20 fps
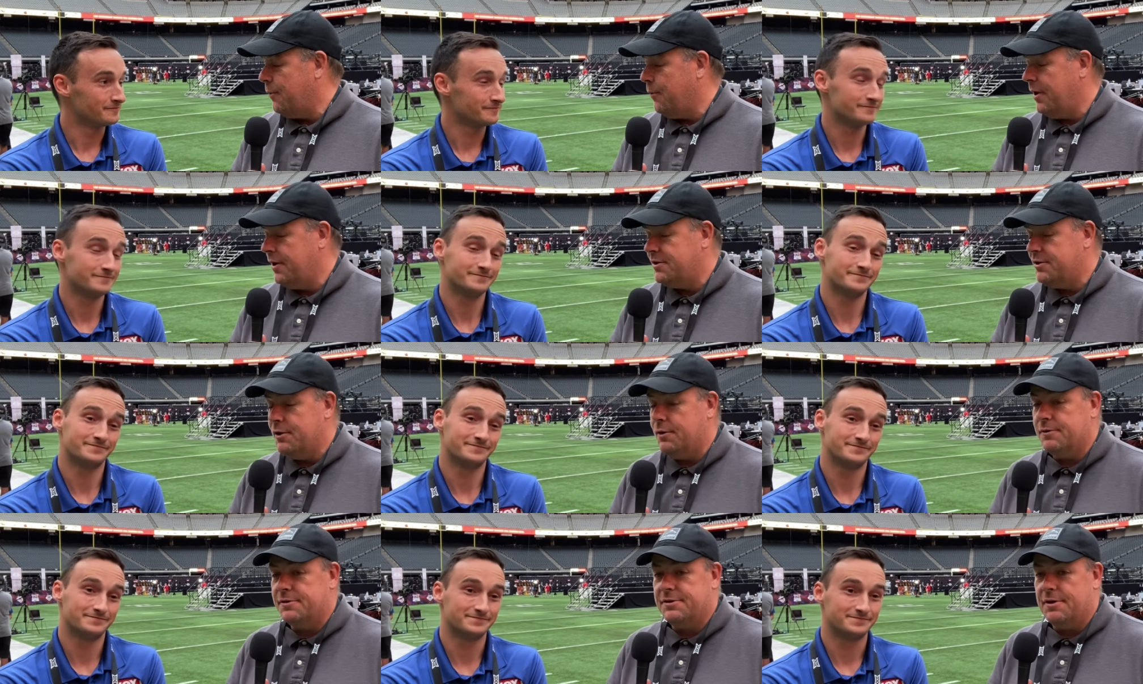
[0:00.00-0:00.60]
Speaker 1: week
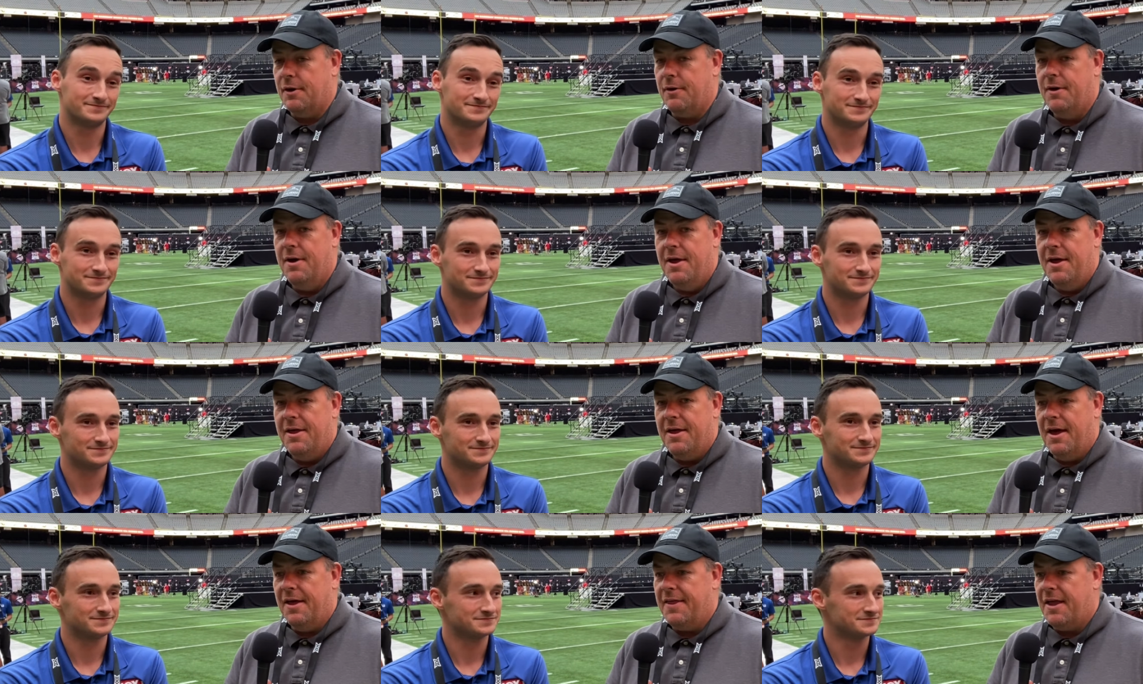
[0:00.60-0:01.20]
too, so
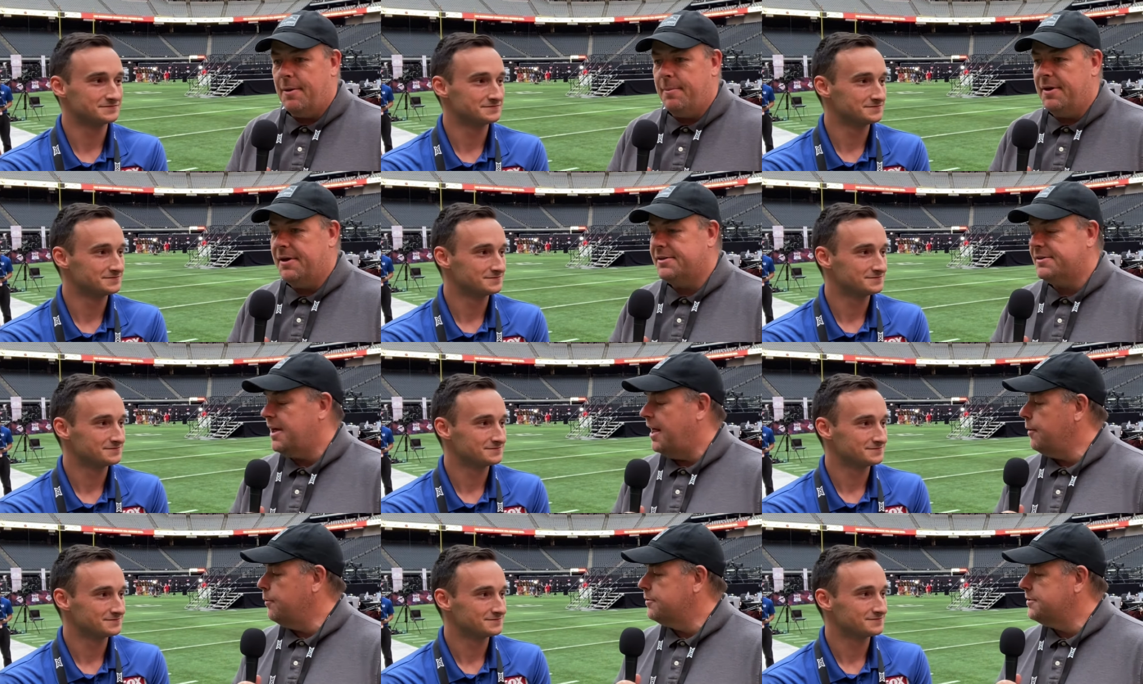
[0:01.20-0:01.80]
uh, that'll be
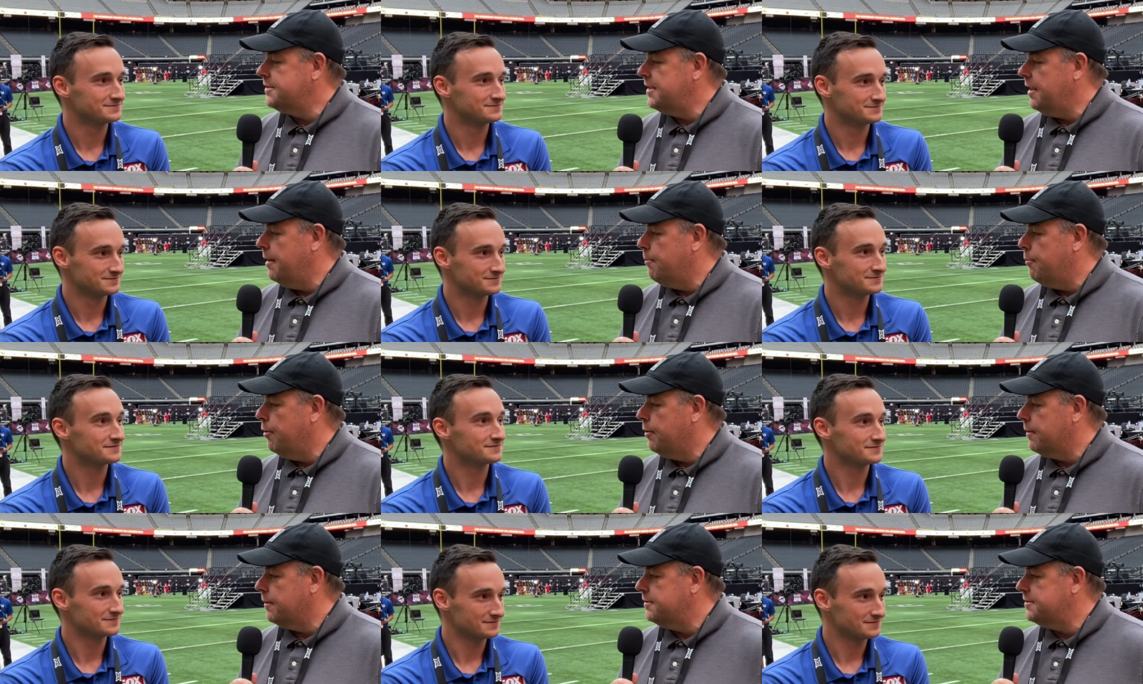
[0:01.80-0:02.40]
exciting. We'll see you in
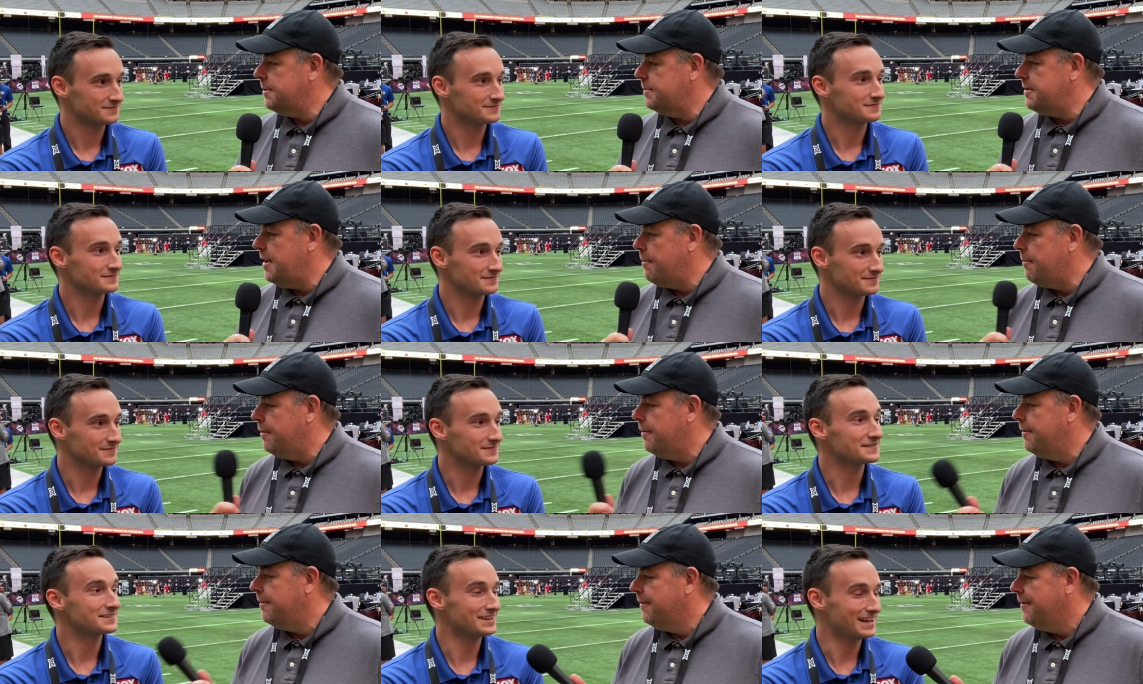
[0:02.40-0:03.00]
Boulder in
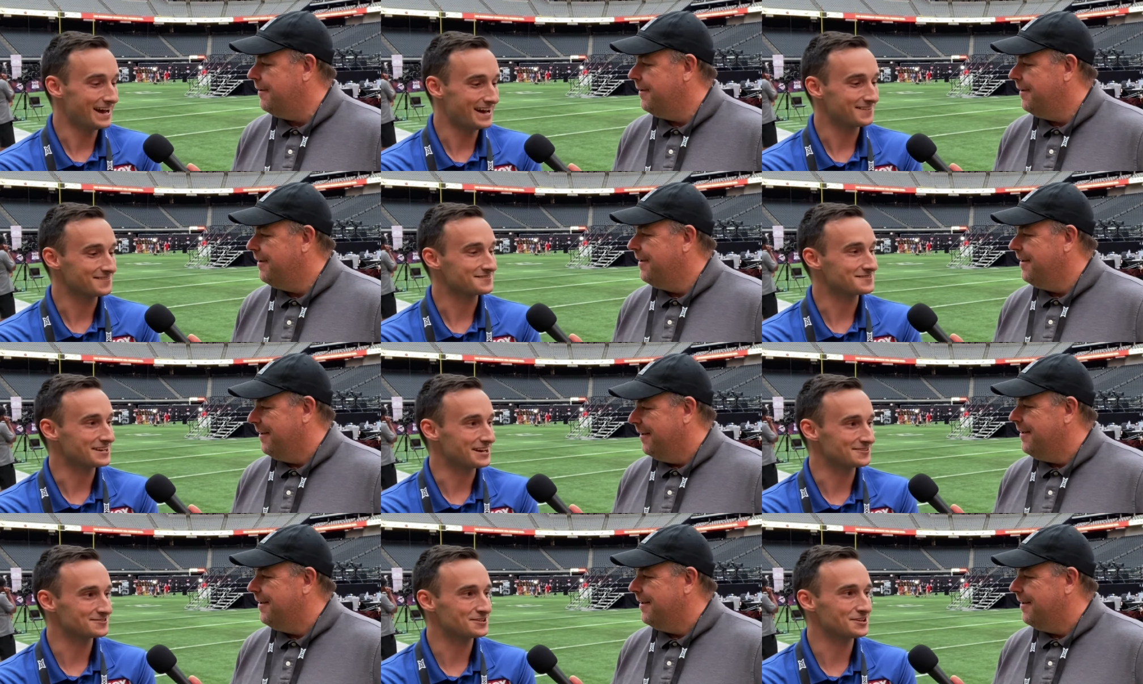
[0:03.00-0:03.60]
September.
Speaker 2: Yeah,
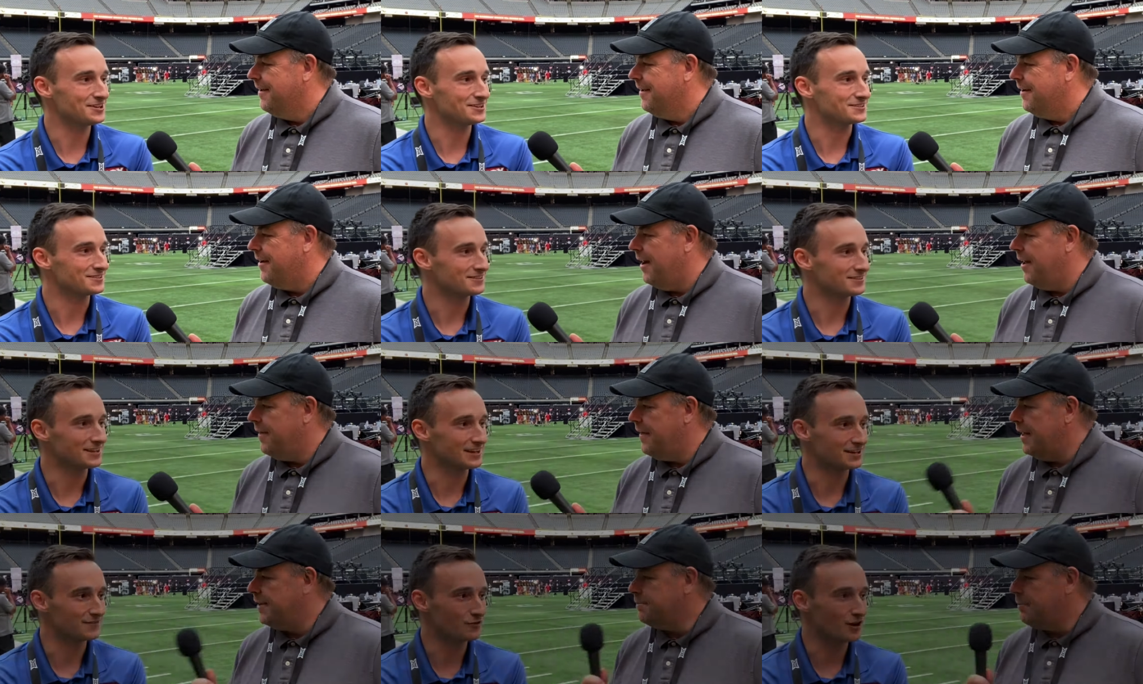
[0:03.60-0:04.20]
sounds good. Right, thanks, thanks